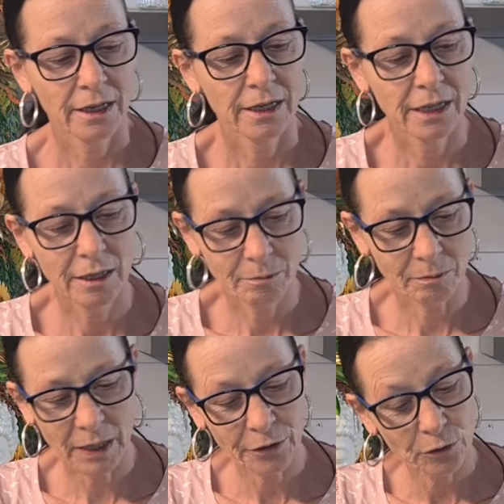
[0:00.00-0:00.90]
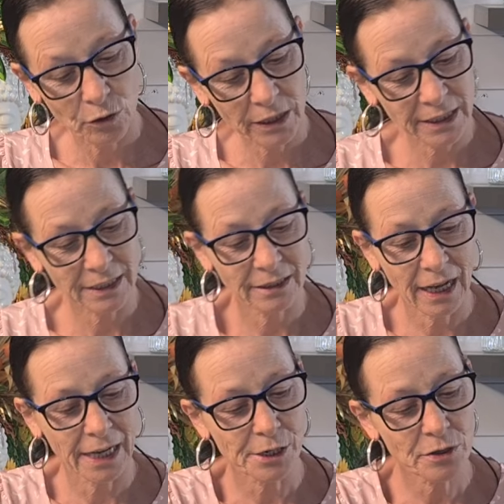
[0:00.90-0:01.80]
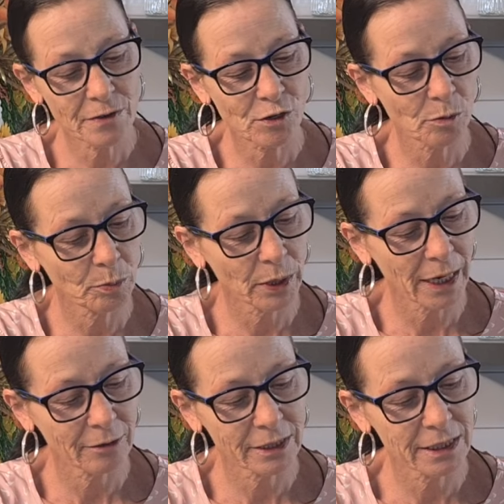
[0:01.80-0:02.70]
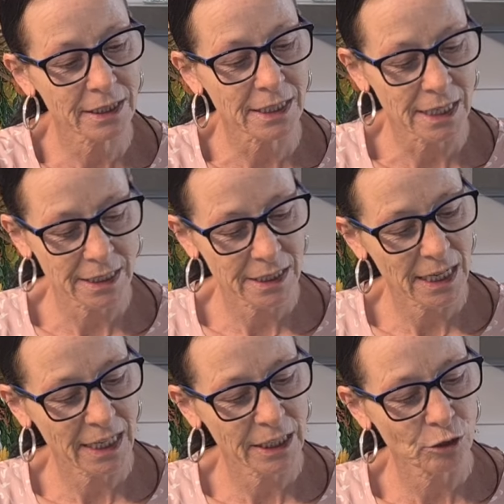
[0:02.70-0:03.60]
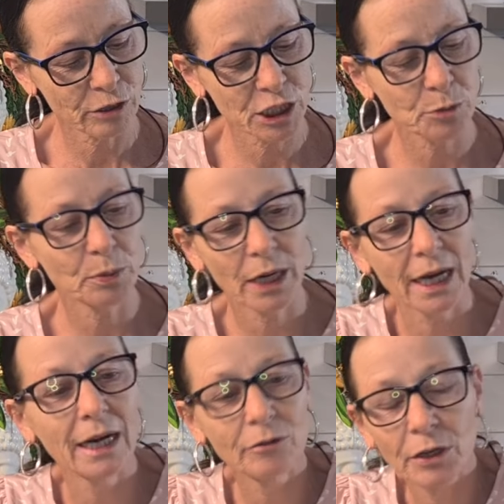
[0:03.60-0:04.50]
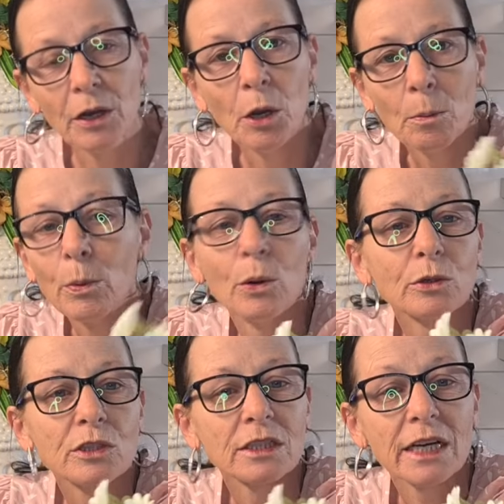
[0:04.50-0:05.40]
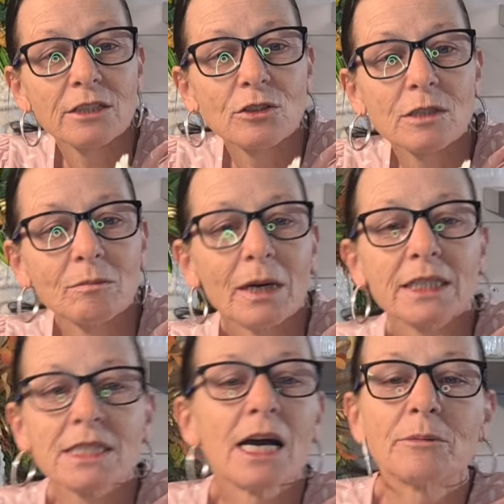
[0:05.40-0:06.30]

I thought, I know they've got brown in the centre, like an orangey brown, but that doesn't matter.